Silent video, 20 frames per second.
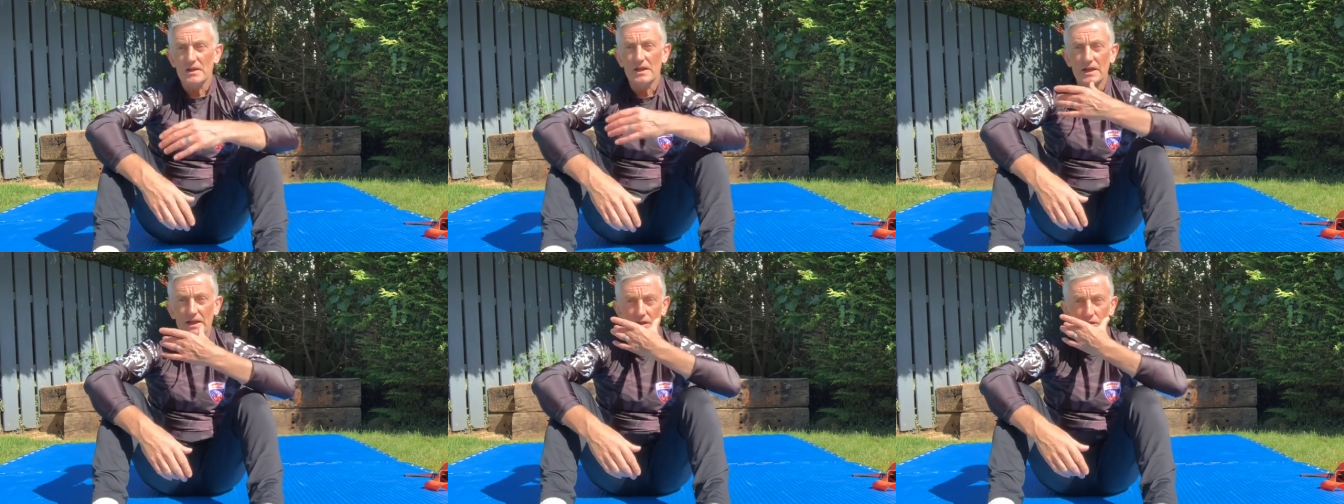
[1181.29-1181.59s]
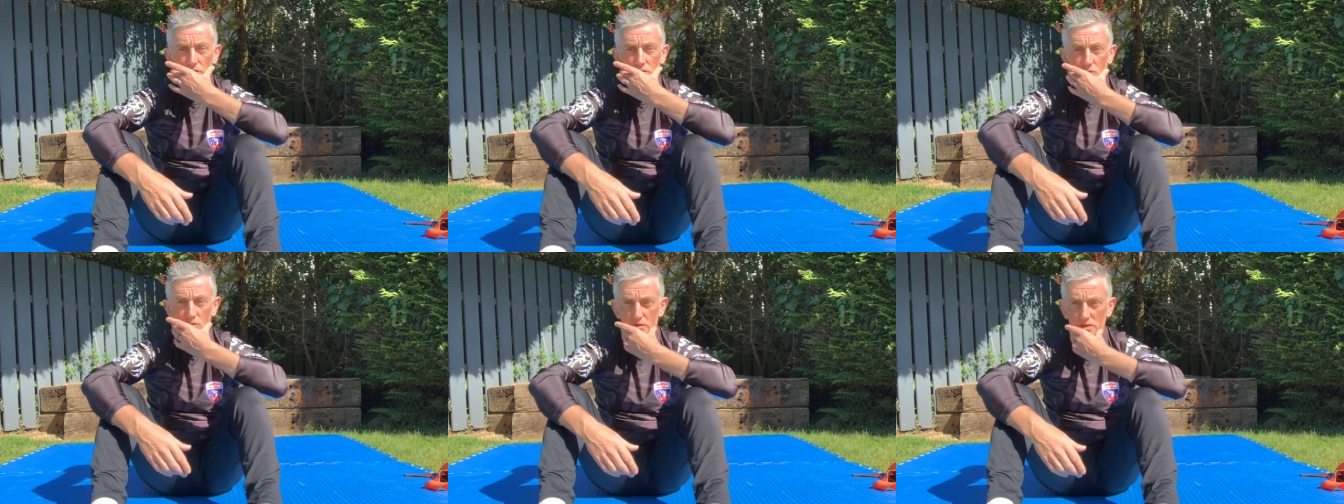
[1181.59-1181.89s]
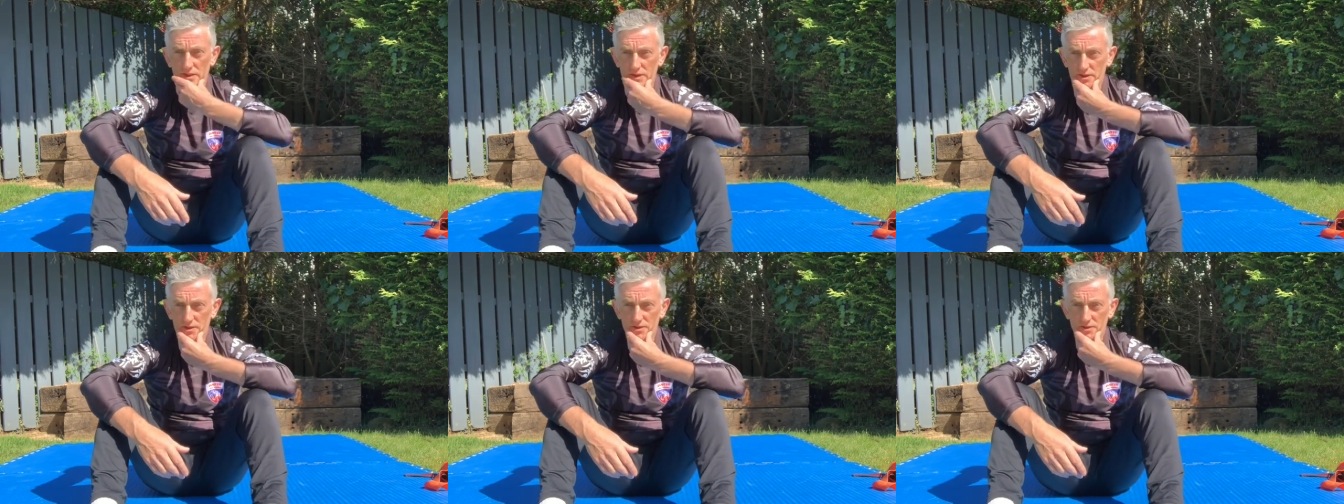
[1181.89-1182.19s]
It also
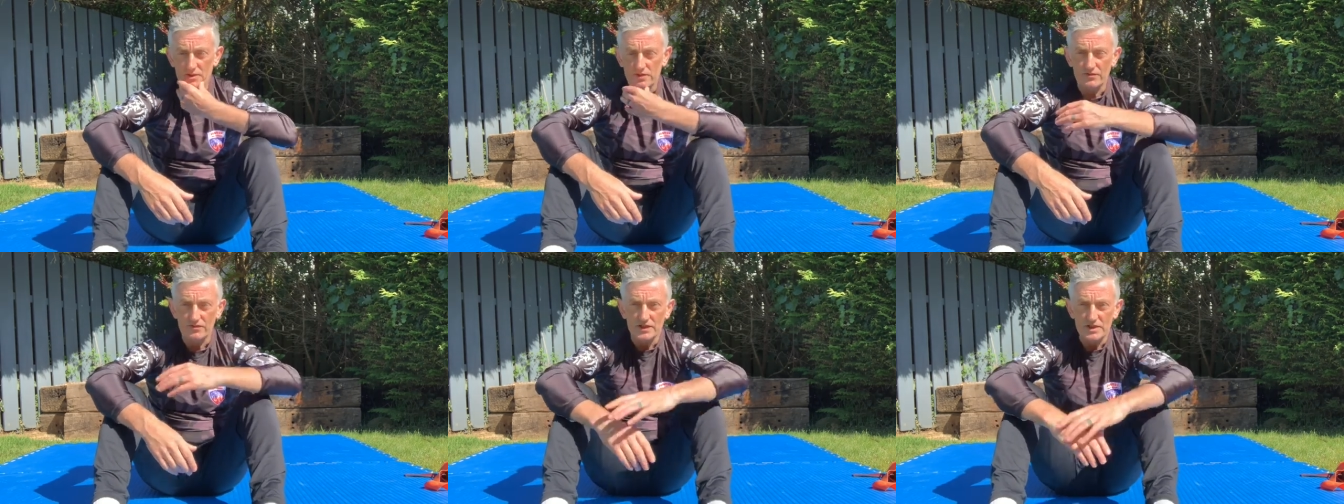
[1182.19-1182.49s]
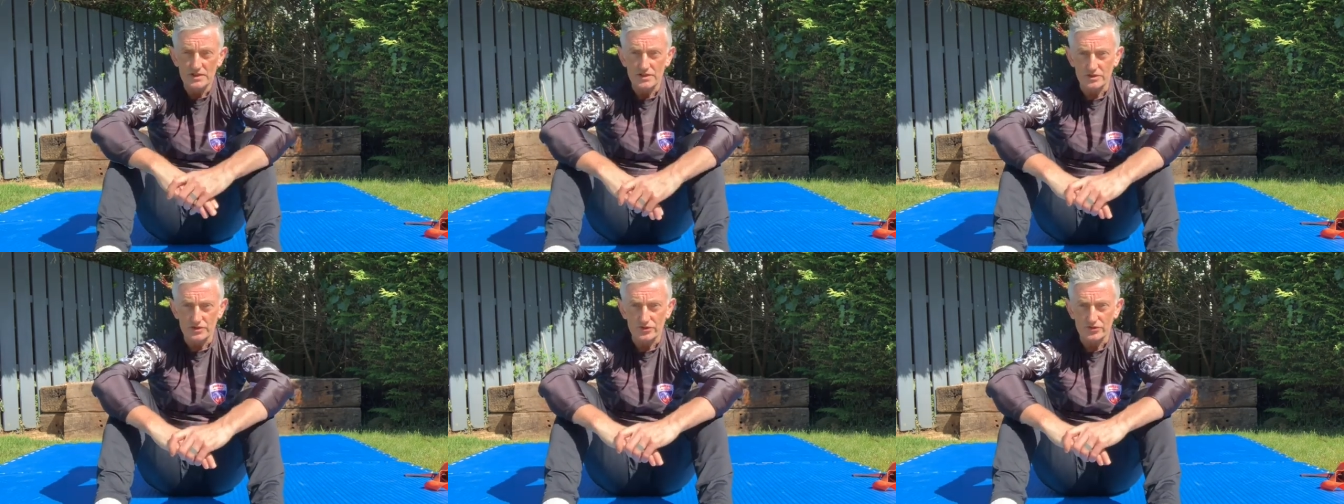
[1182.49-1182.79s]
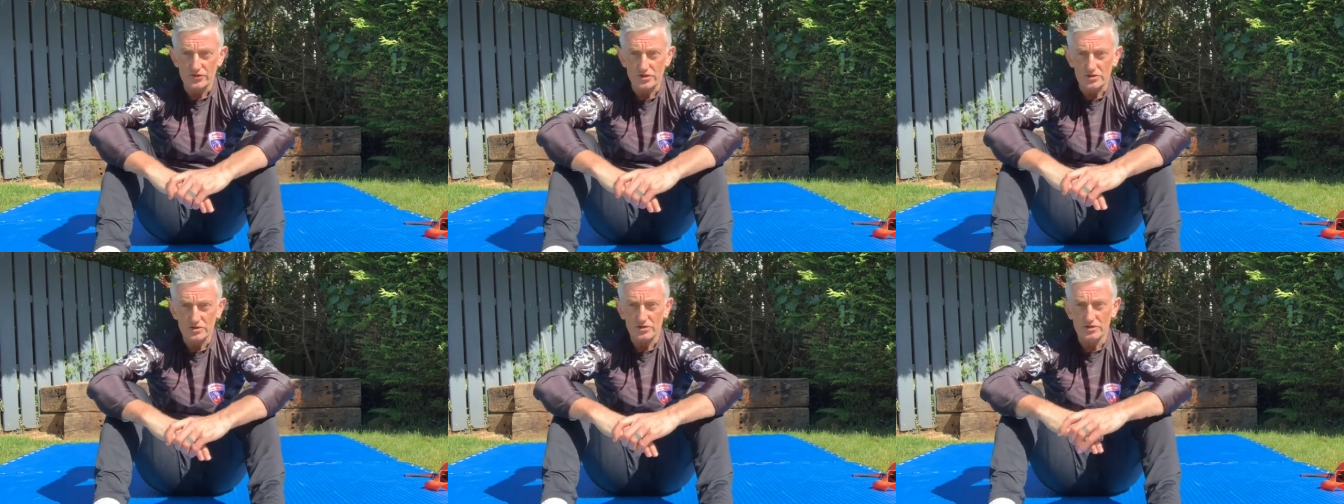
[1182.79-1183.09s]
changes their facial
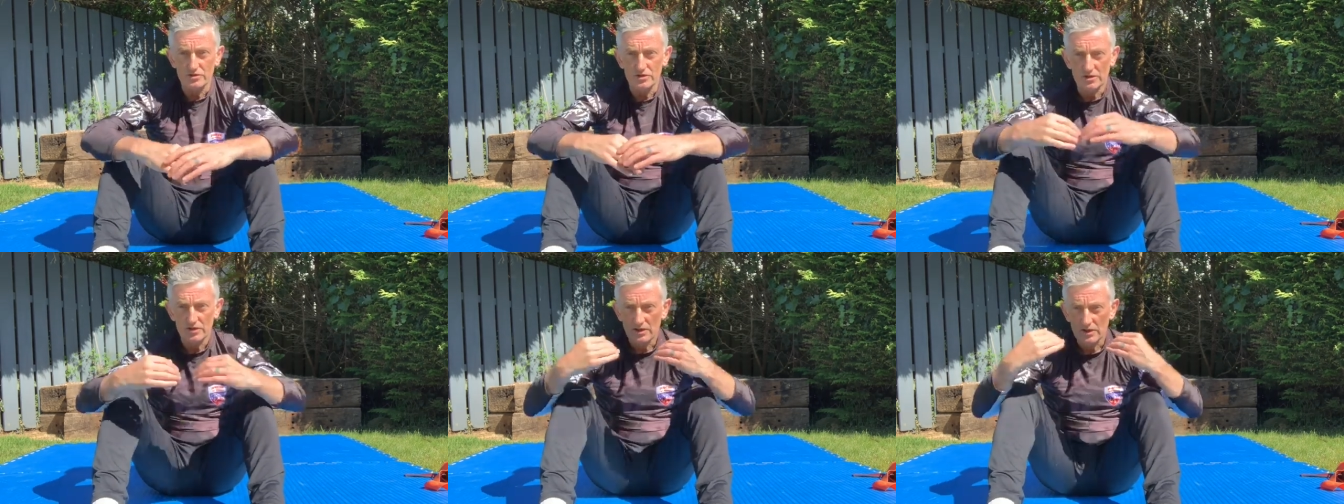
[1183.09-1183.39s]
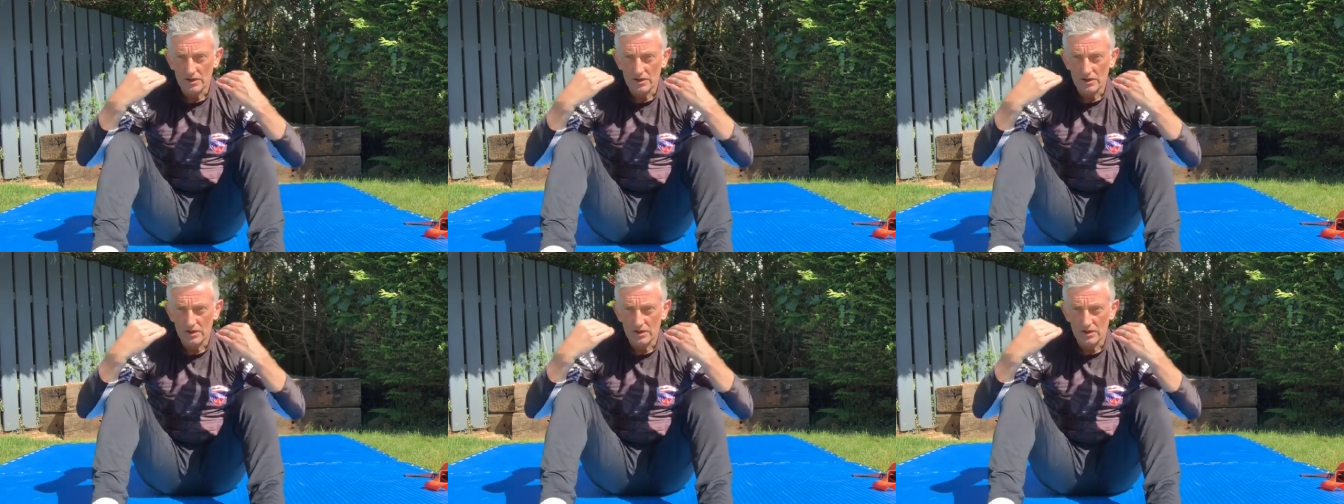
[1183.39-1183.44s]
structure.